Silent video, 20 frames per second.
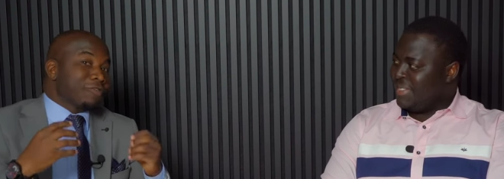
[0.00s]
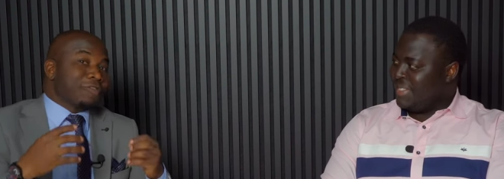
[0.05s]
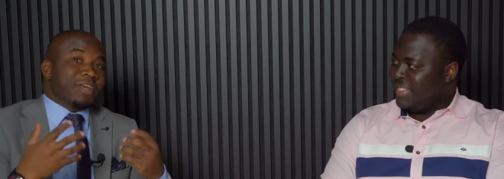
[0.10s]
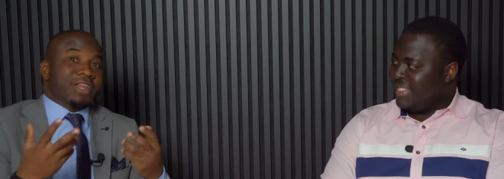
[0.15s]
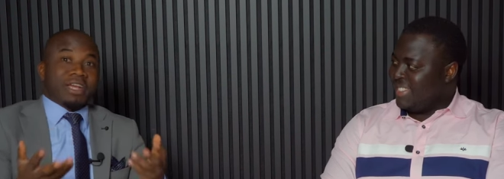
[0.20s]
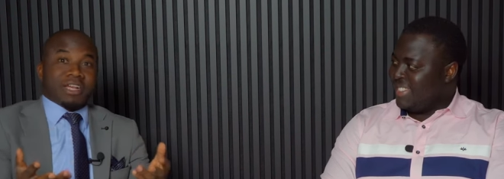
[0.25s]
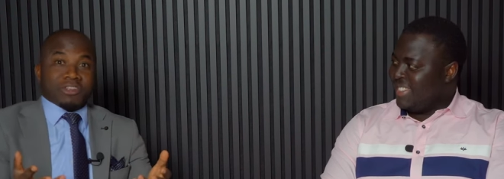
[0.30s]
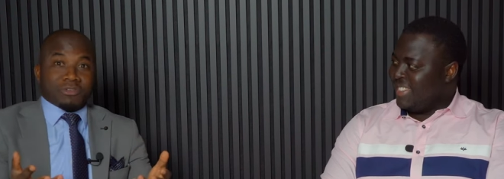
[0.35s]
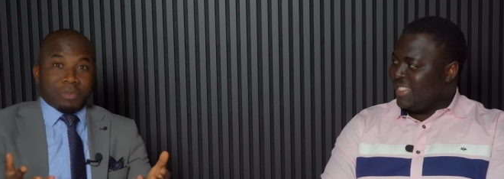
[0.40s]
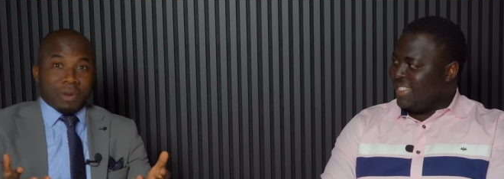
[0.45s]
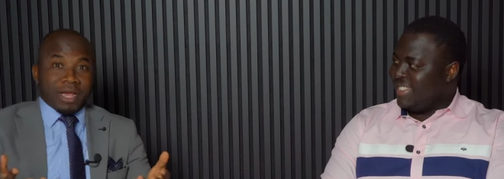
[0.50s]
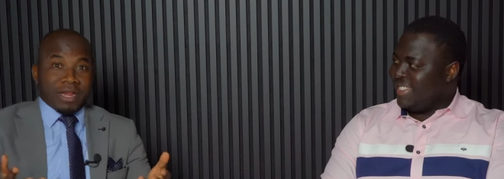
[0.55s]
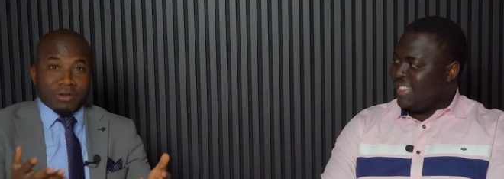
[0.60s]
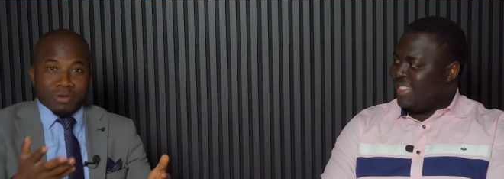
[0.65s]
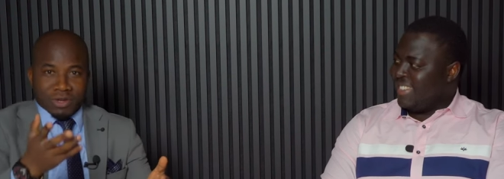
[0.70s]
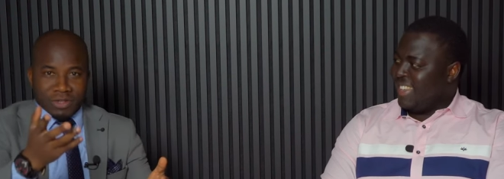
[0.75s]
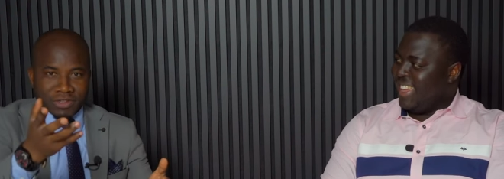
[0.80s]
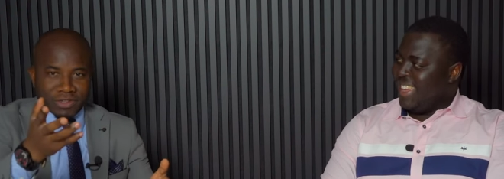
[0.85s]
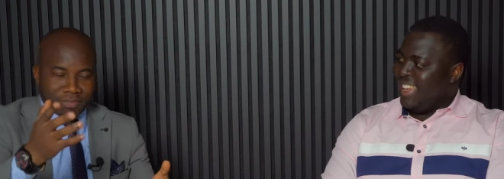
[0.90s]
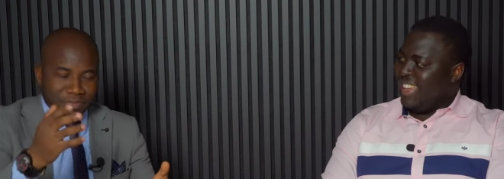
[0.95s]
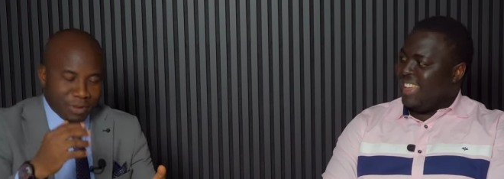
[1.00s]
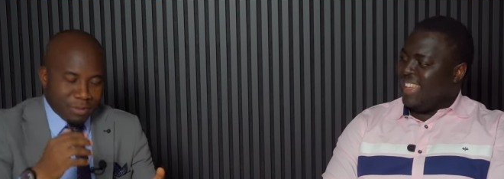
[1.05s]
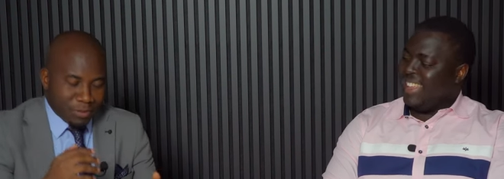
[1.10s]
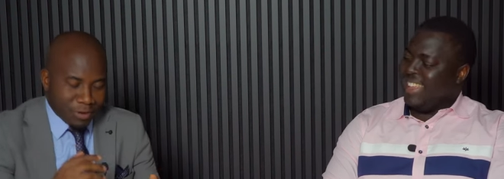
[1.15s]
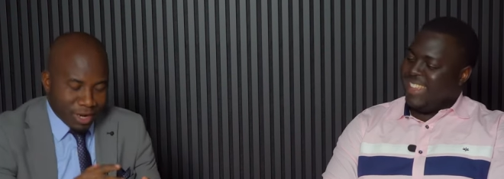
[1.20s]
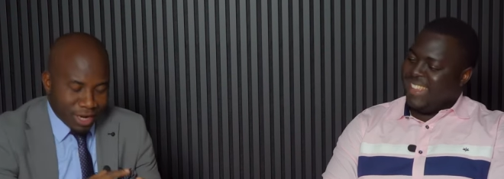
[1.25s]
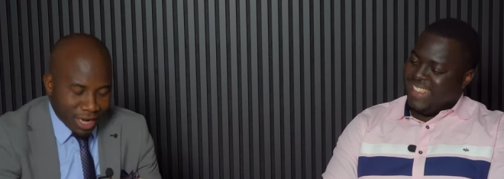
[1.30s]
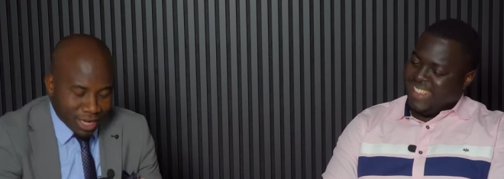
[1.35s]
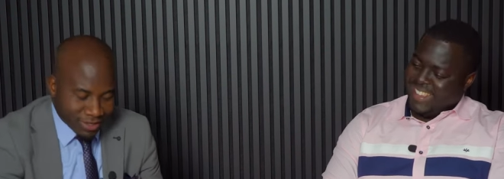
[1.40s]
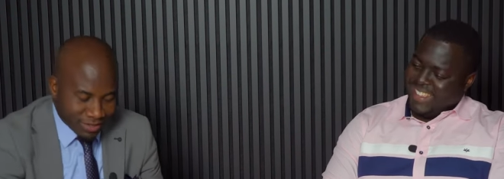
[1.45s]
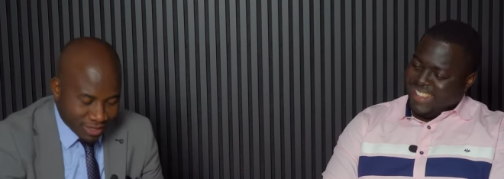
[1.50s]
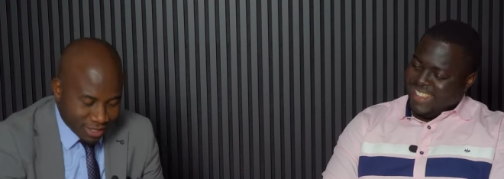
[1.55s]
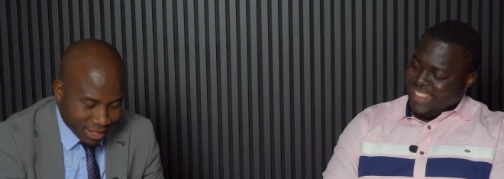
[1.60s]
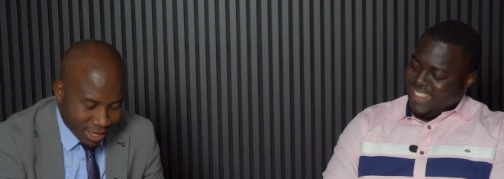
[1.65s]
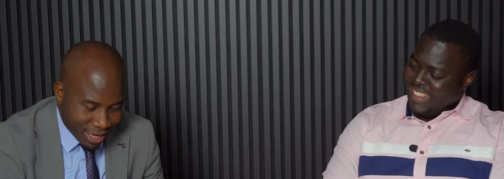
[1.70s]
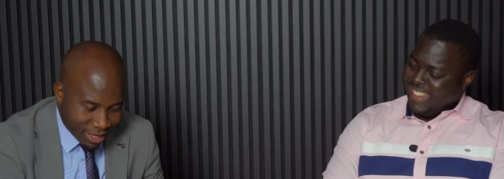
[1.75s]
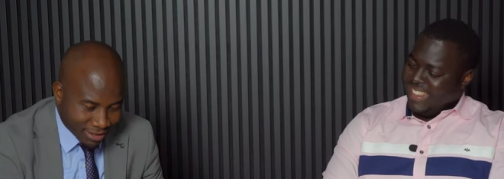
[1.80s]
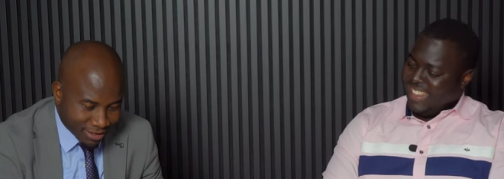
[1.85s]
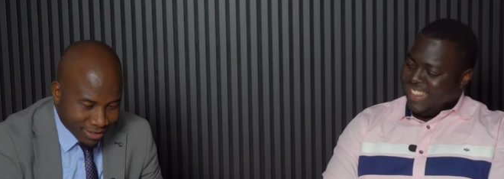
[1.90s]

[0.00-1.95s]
Speaker 1: even explain to these people that are seeing us.